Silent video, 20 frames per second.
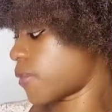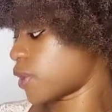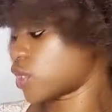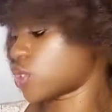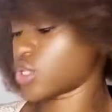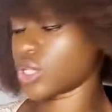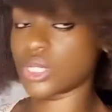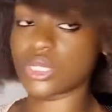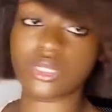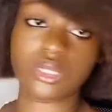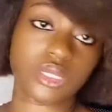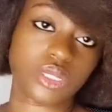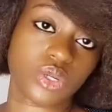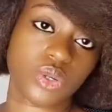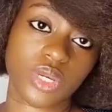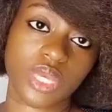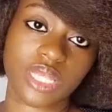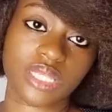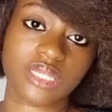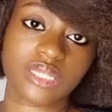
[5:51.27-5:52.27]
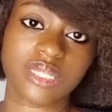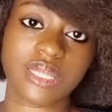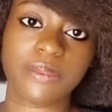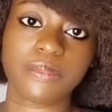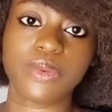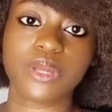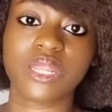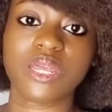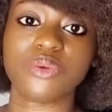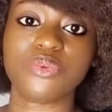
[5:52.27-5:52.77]
purchasing or getting
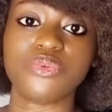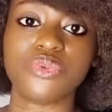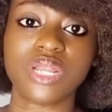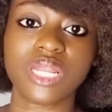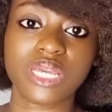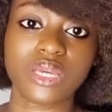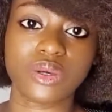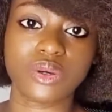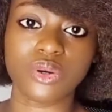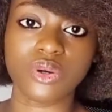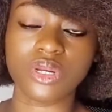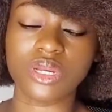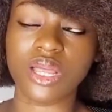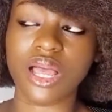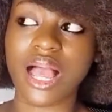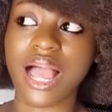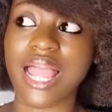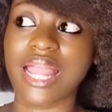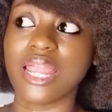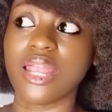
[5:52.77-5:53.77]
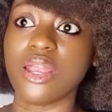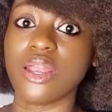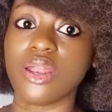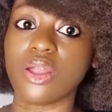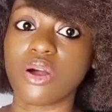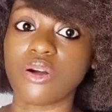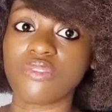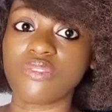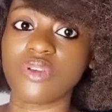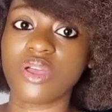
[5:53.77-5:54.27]
them. But they're really good. I
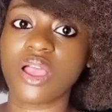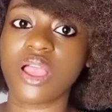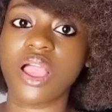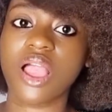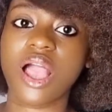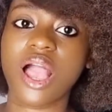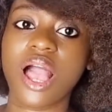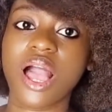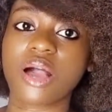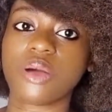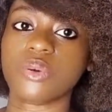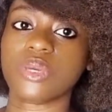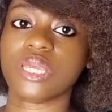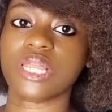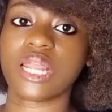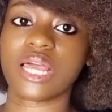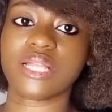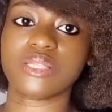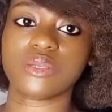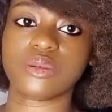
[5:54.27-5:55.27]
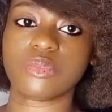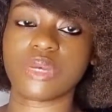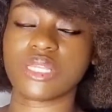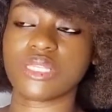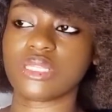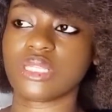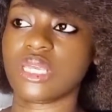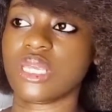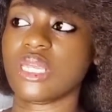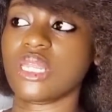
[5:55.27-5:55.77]
love how it glides on my
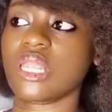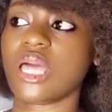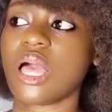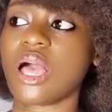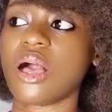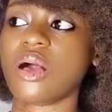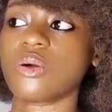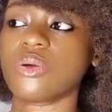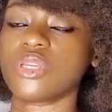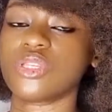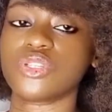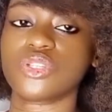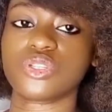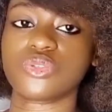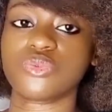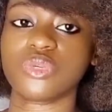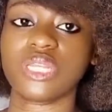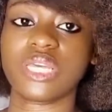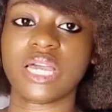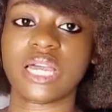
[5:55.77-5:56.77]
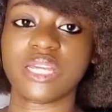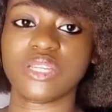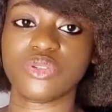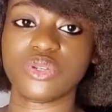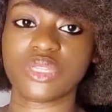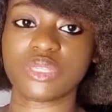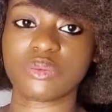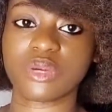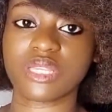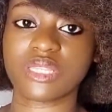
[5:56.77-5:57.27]
skin, how it just really
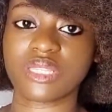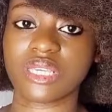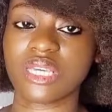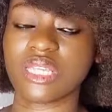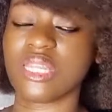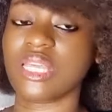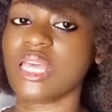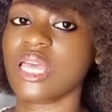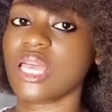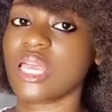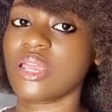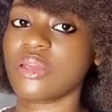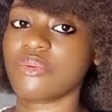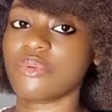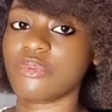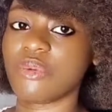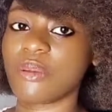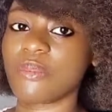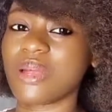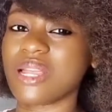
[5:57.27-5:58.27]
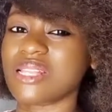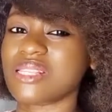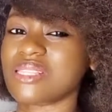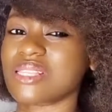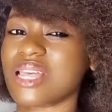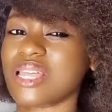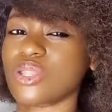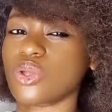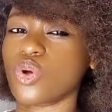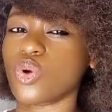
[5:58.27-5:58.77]
hydrates my skin. Remember,
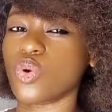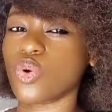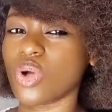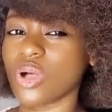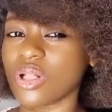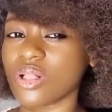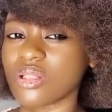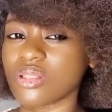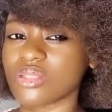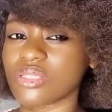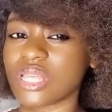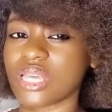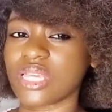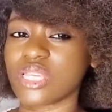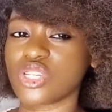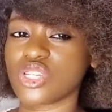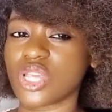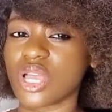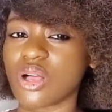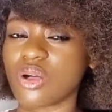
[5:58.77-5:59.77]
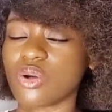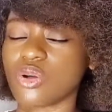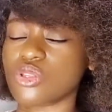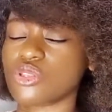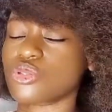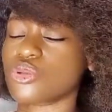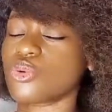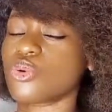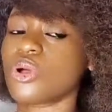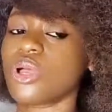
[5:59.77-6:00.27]
it's an oil, it's like a shower oil,
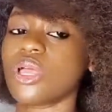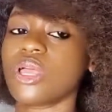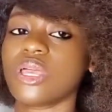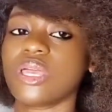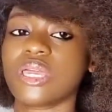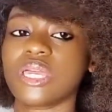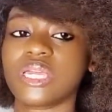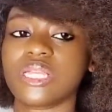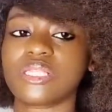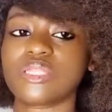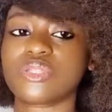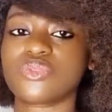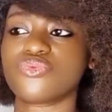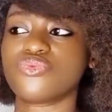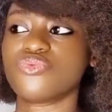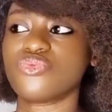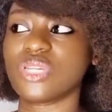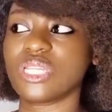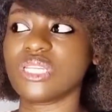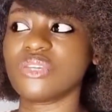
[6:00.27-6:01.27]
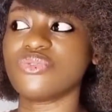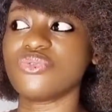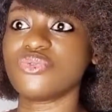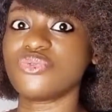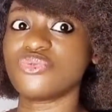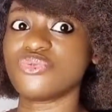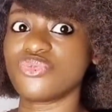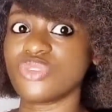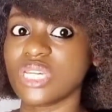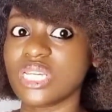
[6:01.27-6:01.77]
so it's
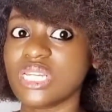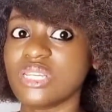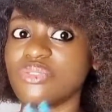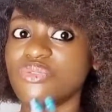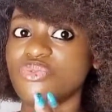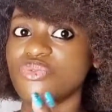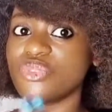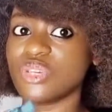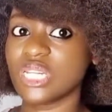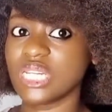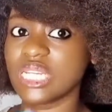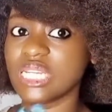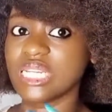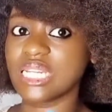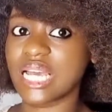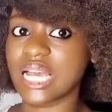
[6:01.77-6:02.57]
really